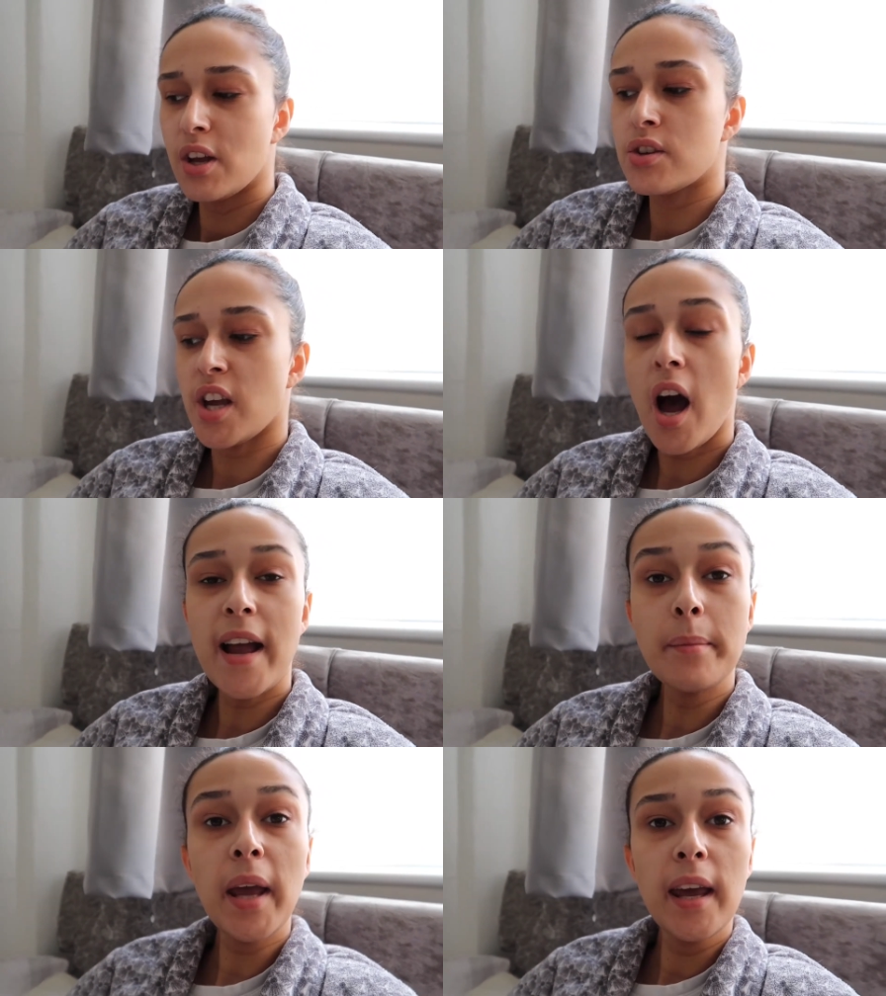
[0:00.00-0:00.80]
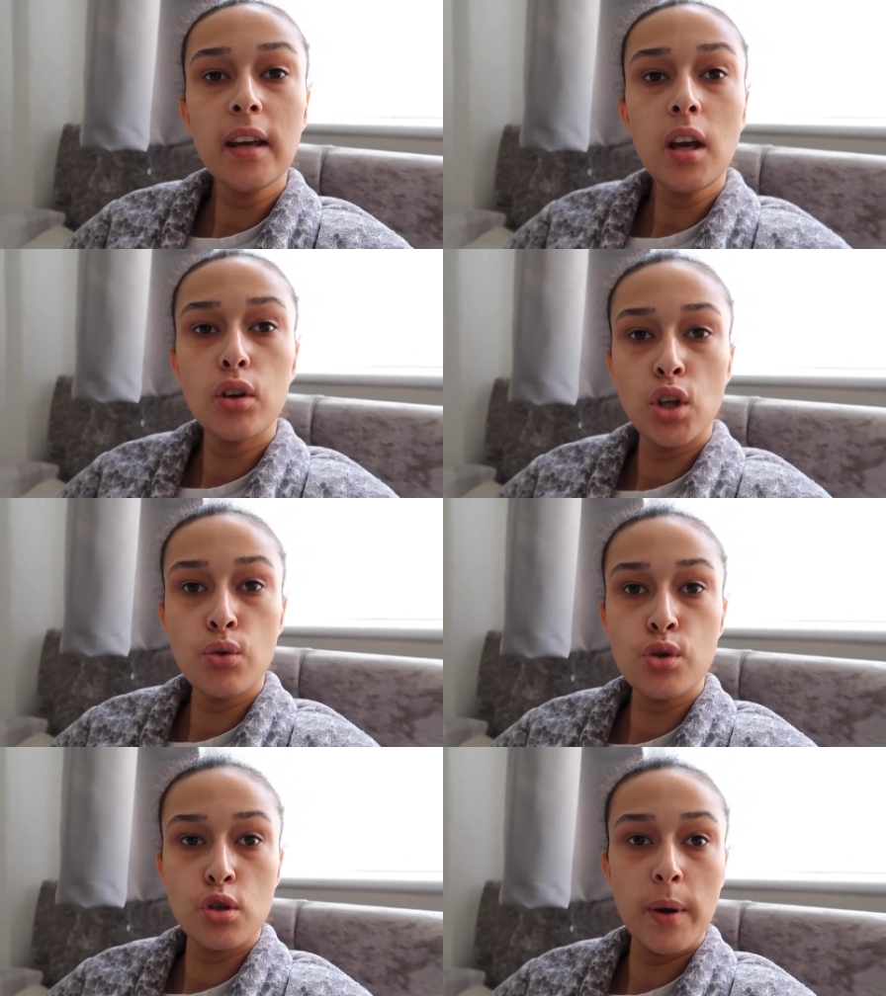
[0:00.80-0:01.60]
see I am getting
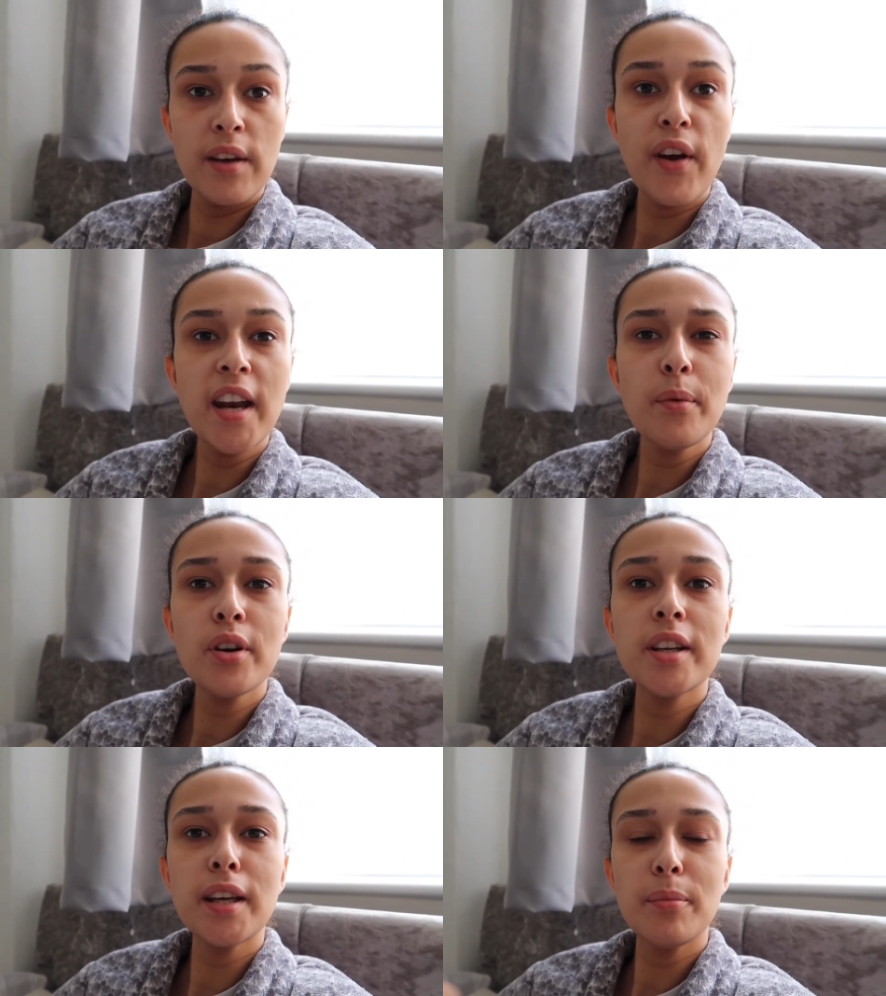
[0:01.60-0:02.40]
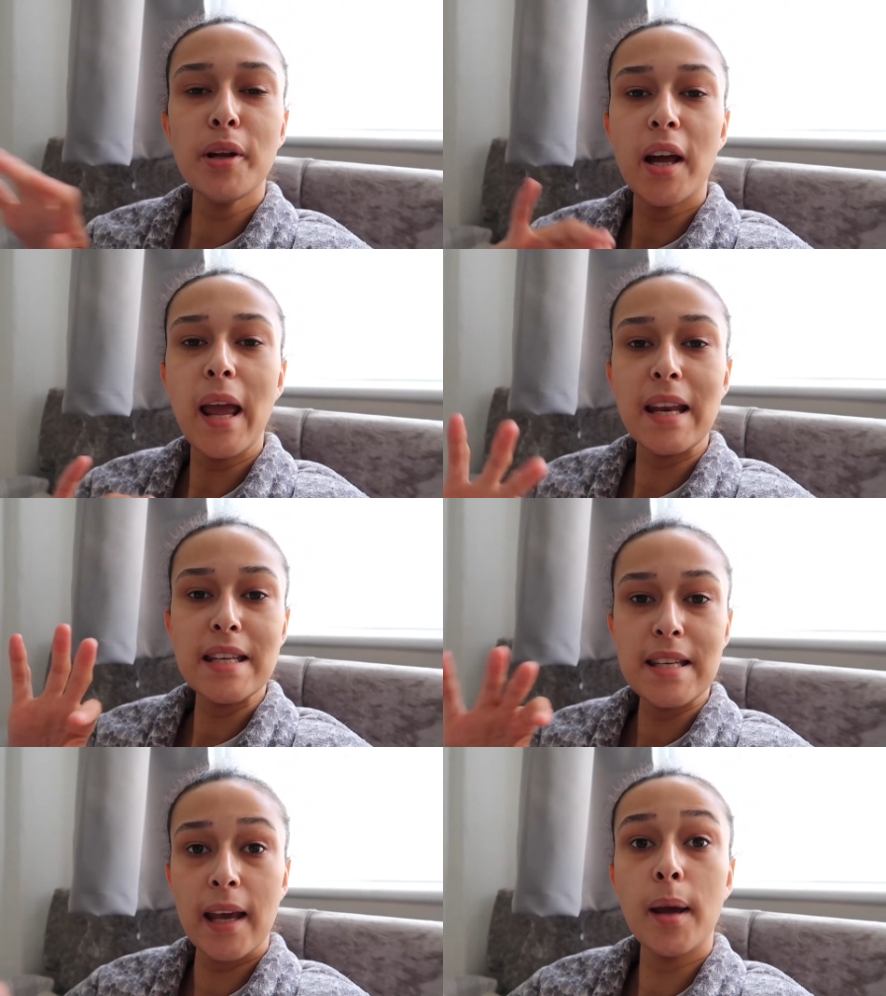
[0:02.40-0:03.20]
used to it if anyone can give me like
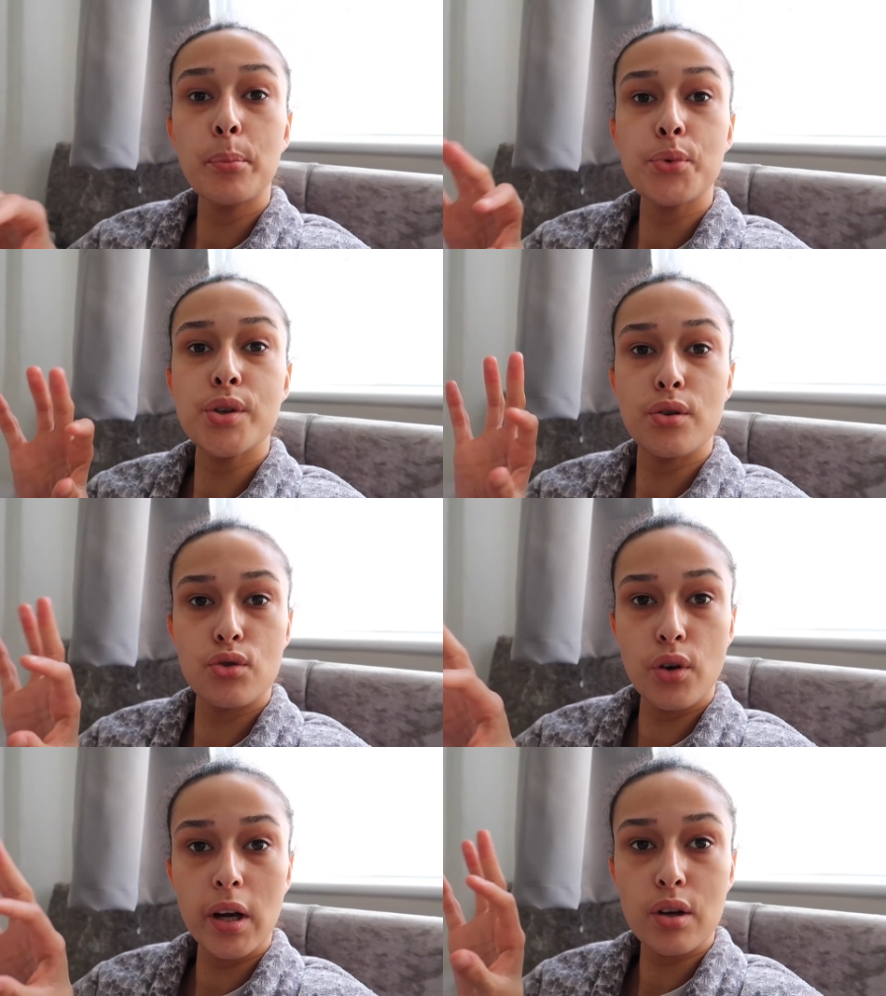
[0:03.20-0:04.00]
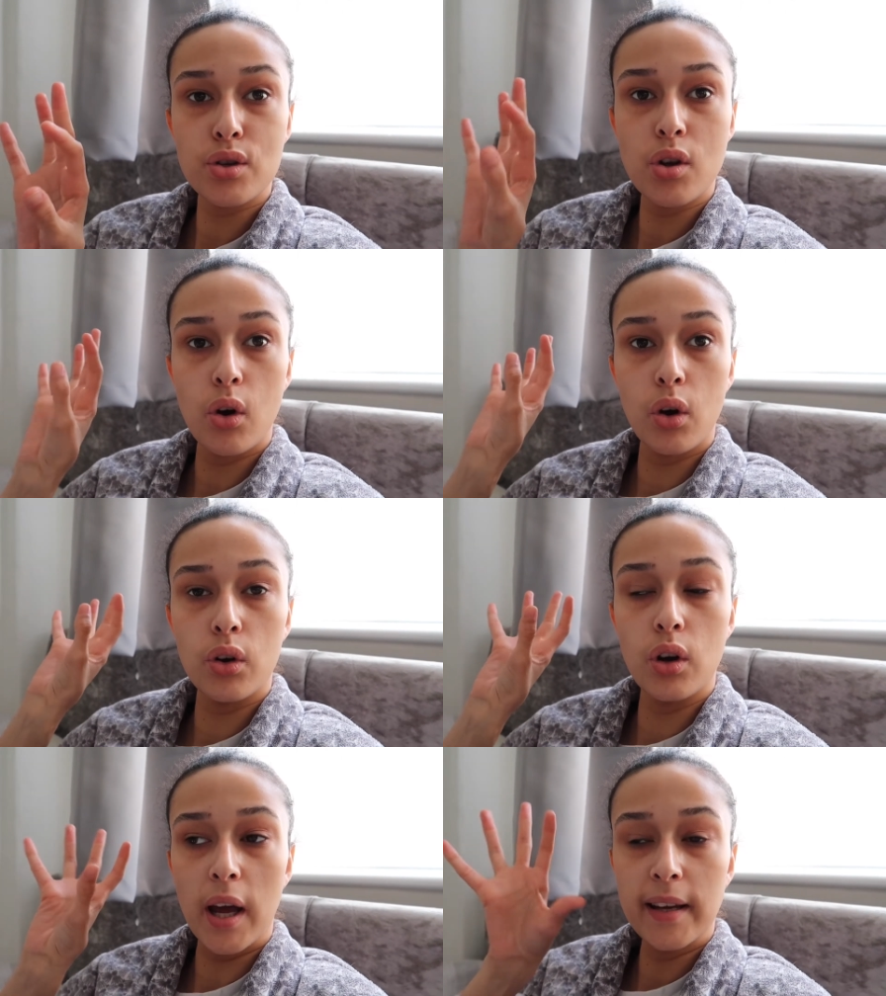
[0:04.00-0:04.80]
any tips and tricks
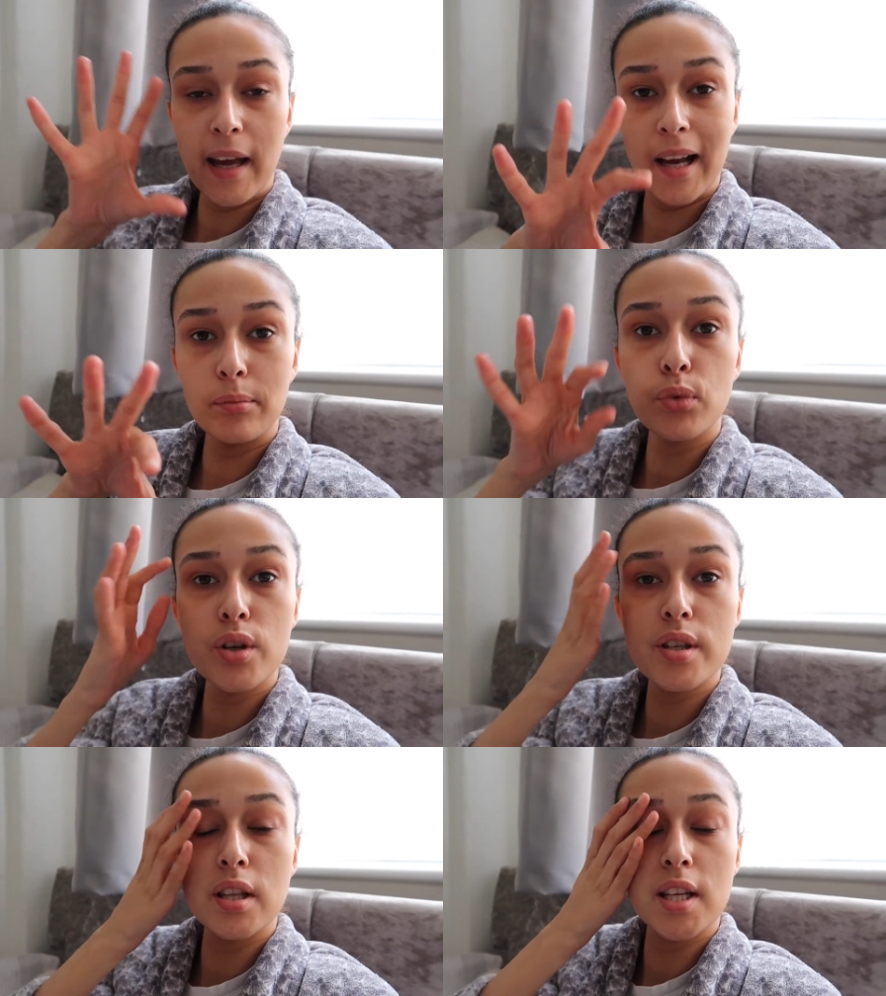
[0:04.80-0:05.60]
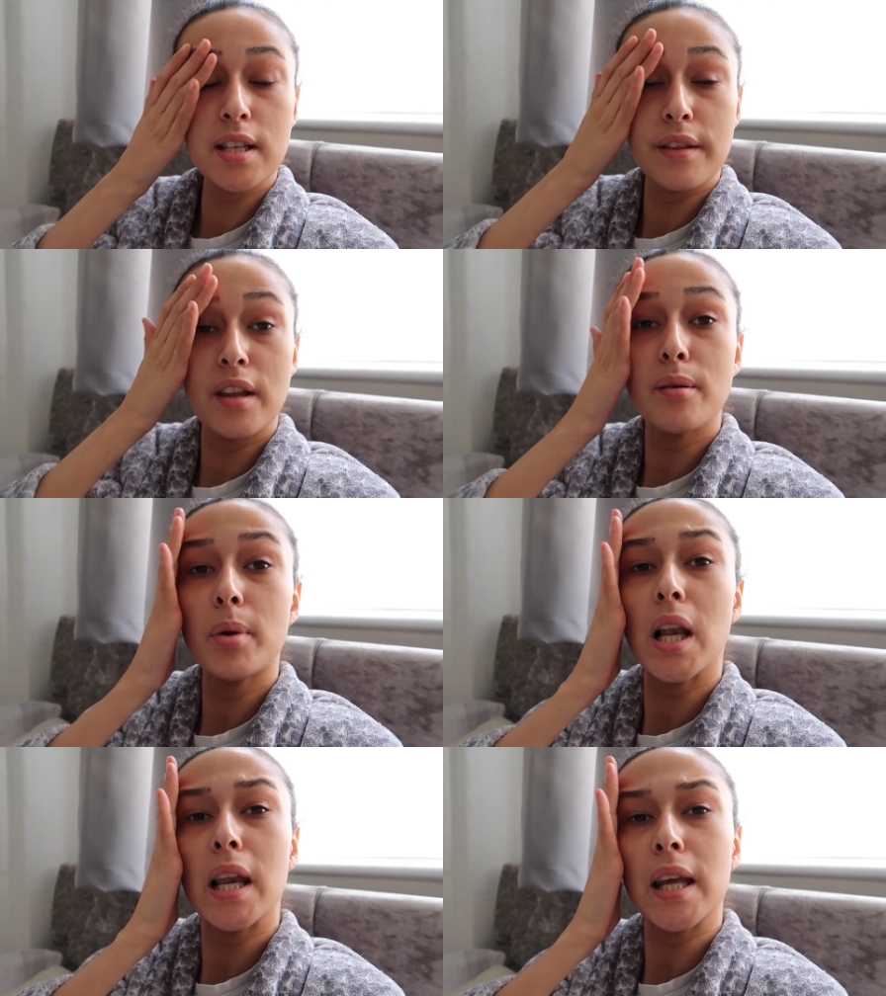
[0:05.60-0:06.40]
on like cameras and things like that then
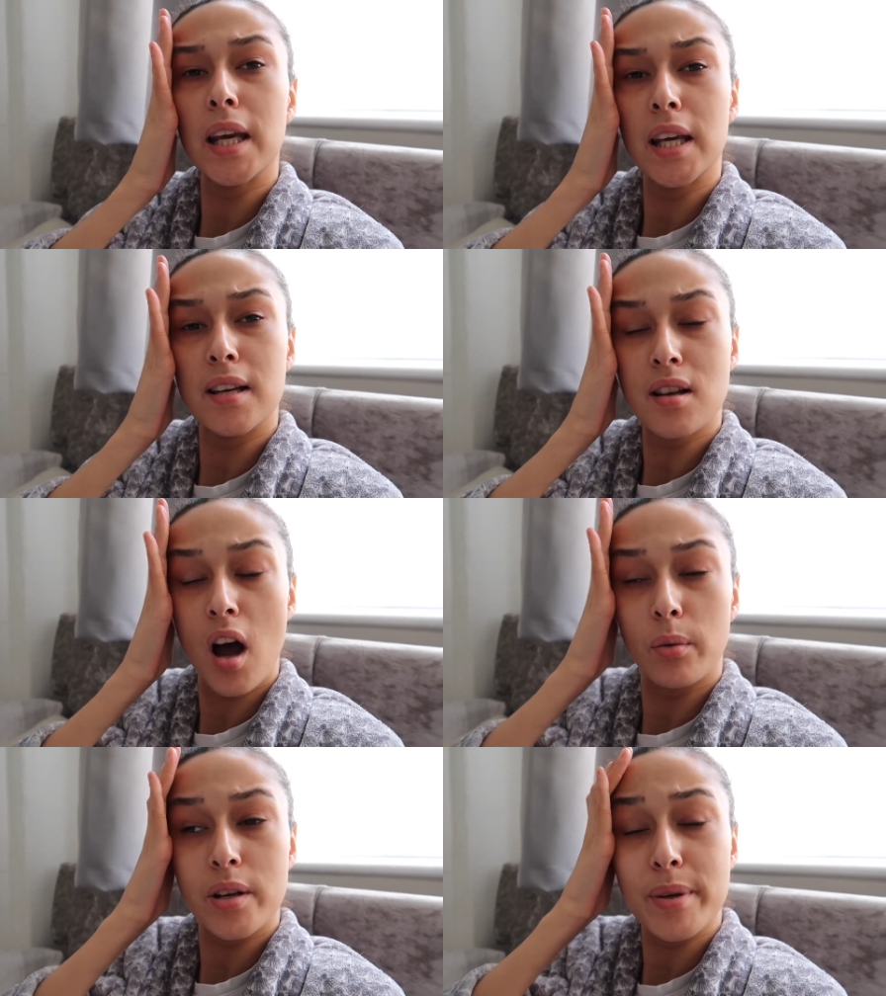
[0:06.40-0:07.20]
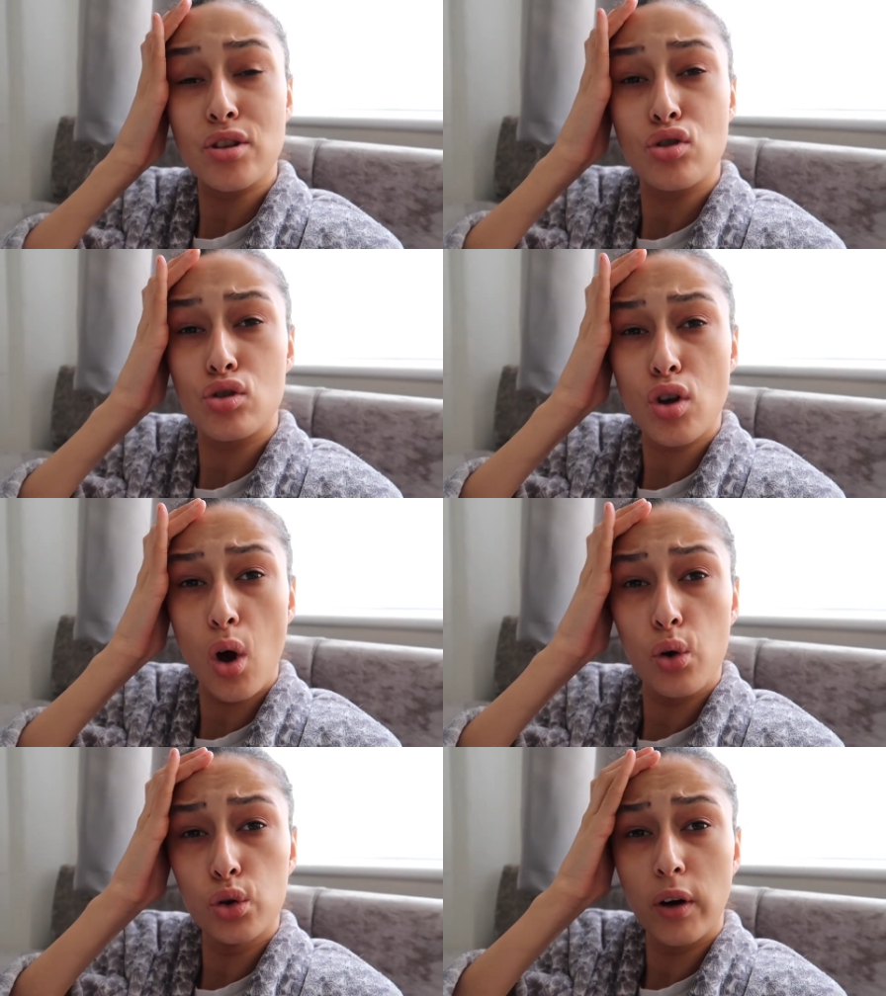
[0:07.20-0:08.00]
please I would be
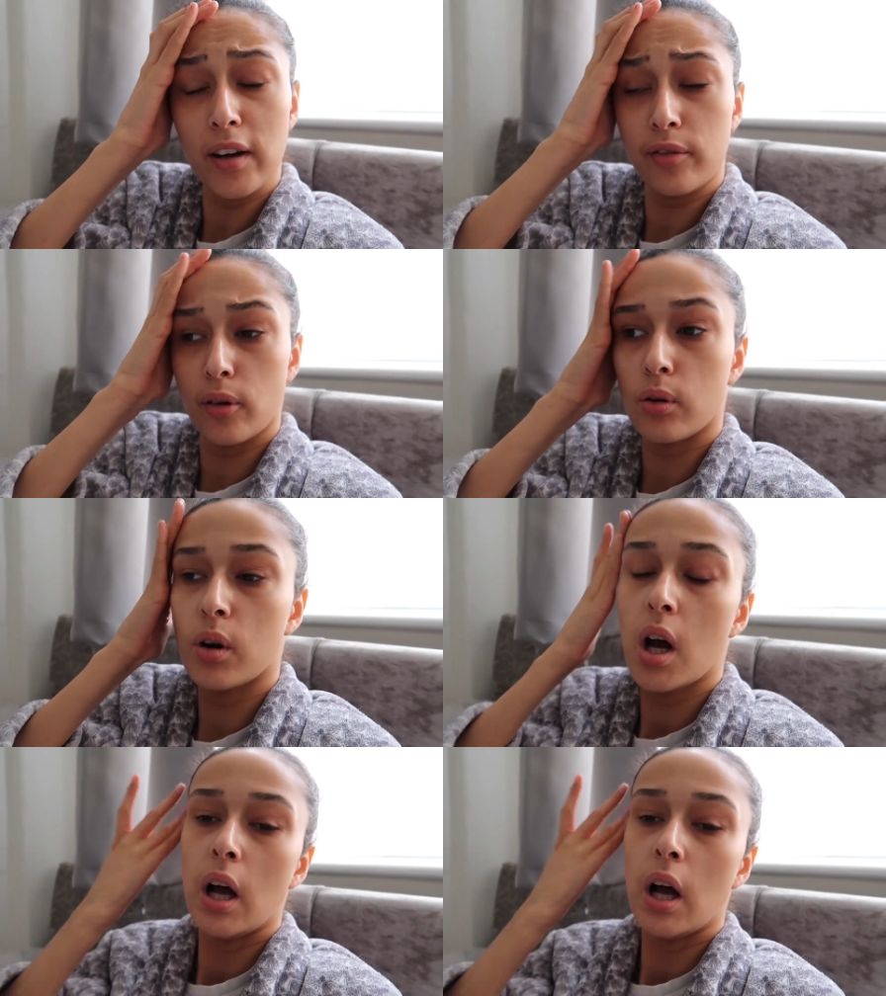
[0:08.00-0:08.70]
so grateful